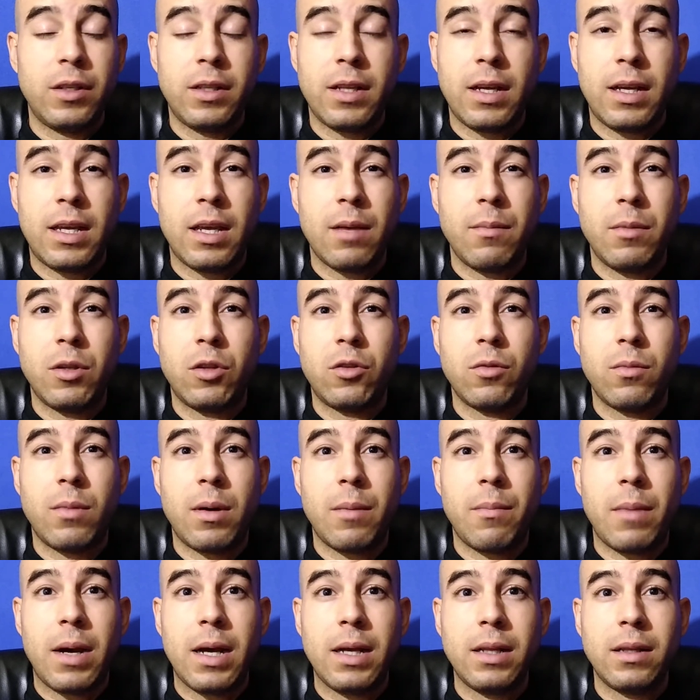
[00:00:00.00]
that came into my
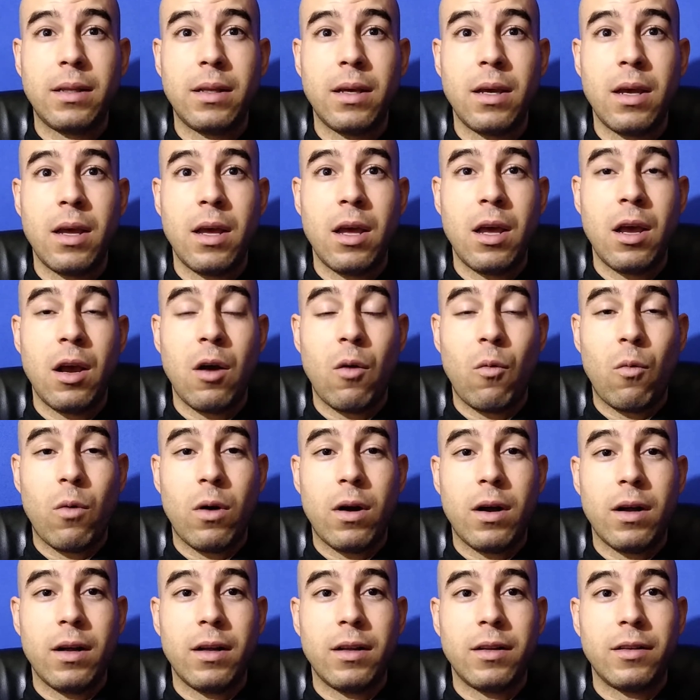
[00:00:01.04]
mind
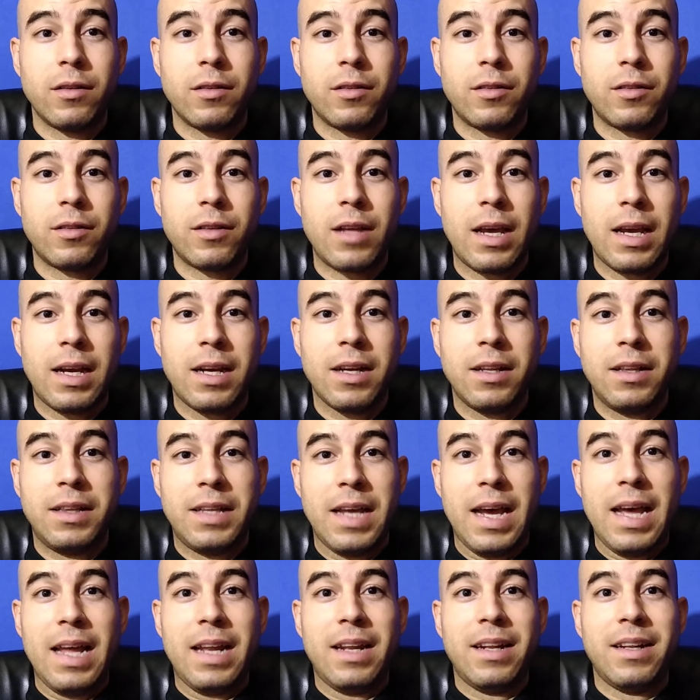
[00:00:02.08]
was like a
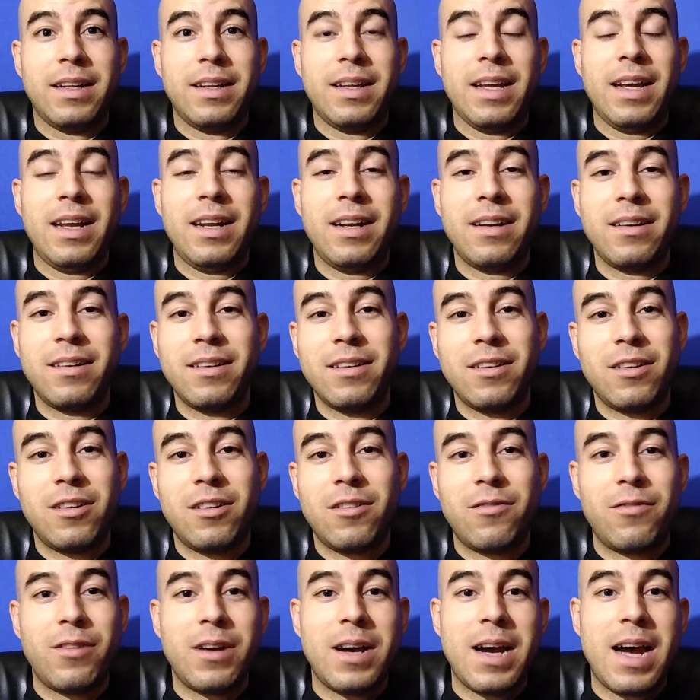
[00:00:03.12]
den
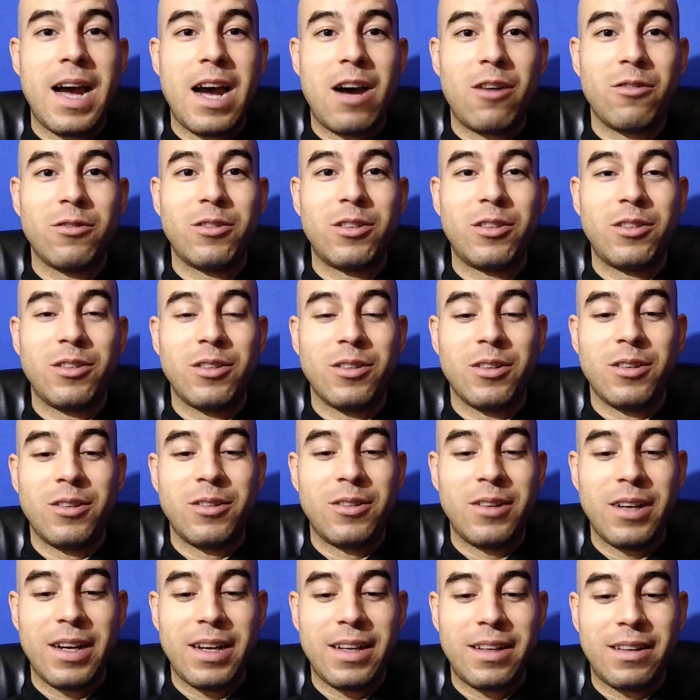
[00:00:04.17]
of a house,
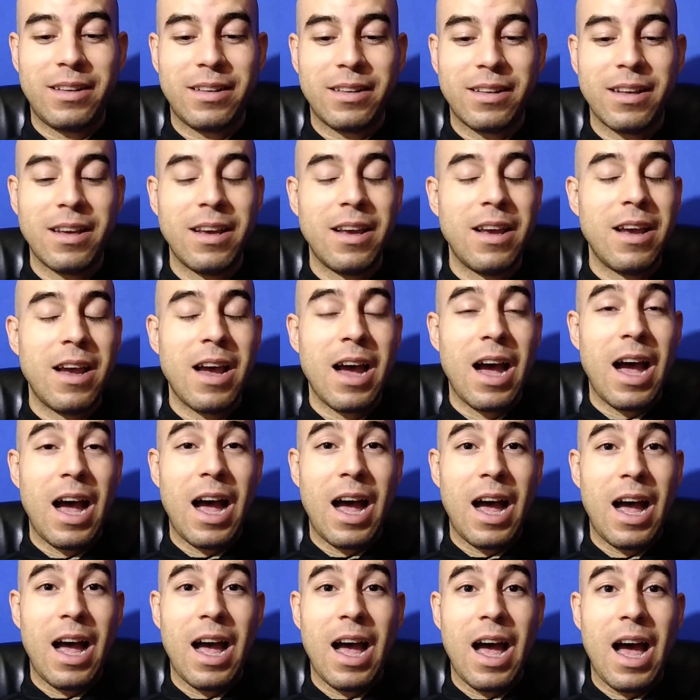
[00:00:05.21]
and
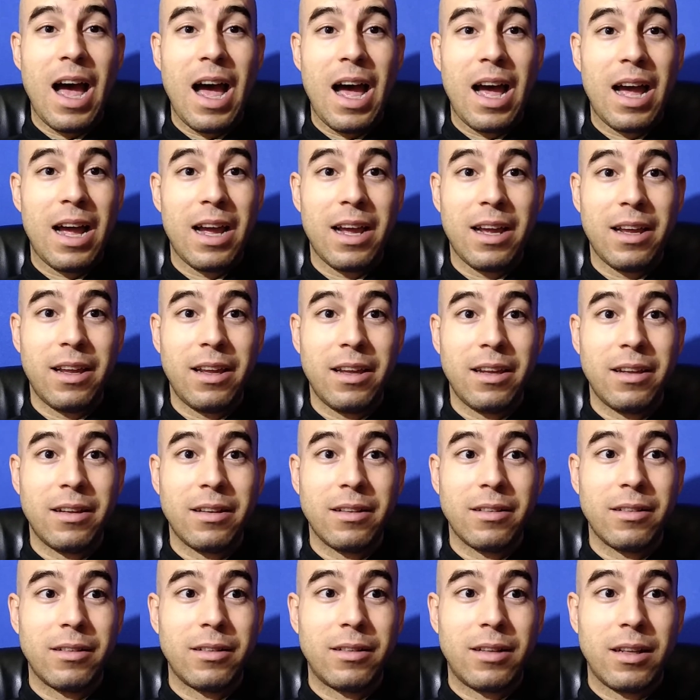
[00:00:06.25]

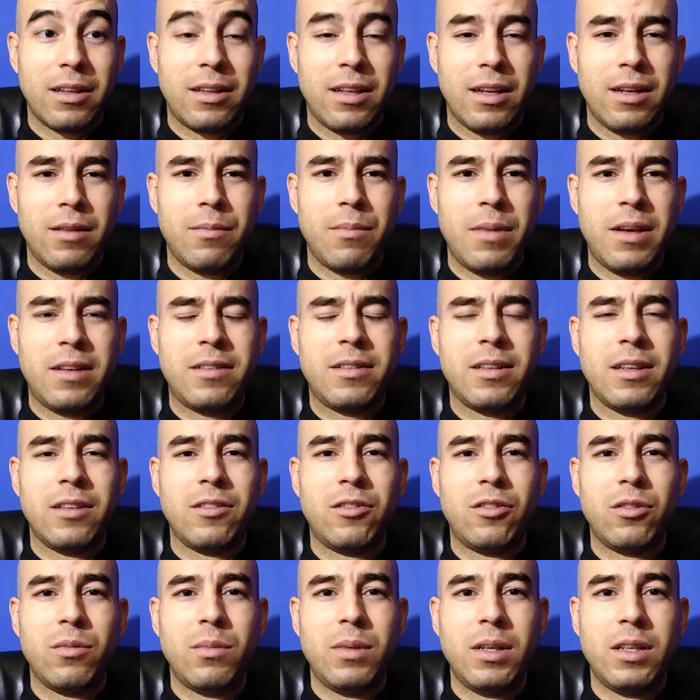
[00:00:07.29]
it didn't make
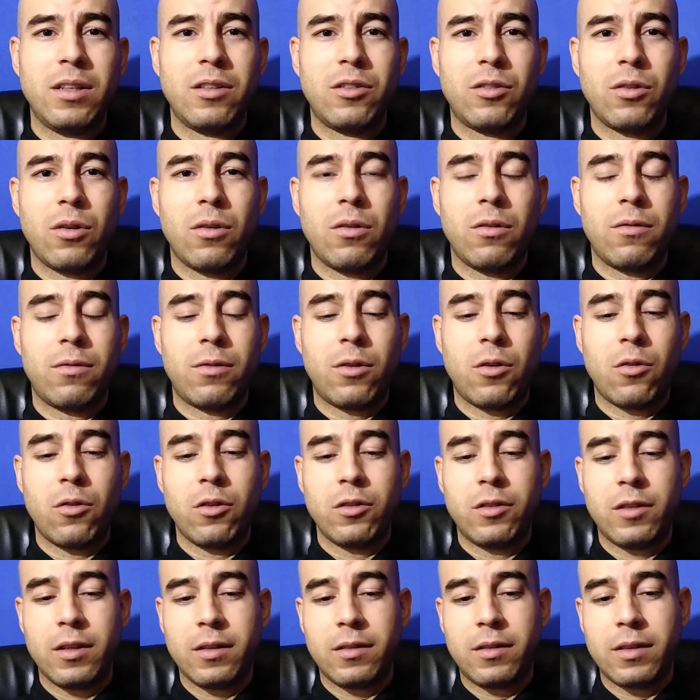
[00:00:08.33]
sense to me, so of
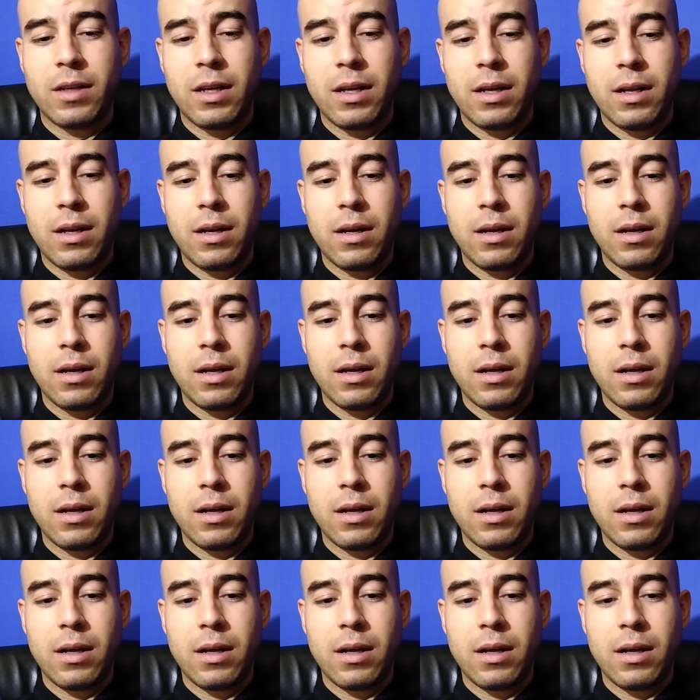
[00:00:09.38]
course I said,